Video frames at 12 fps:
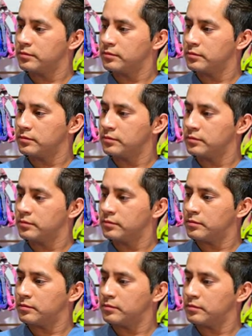
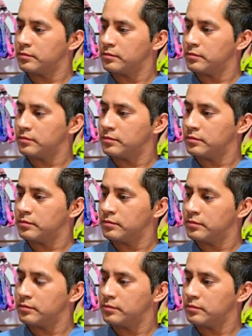
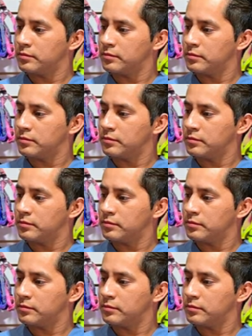This person isn't speaking.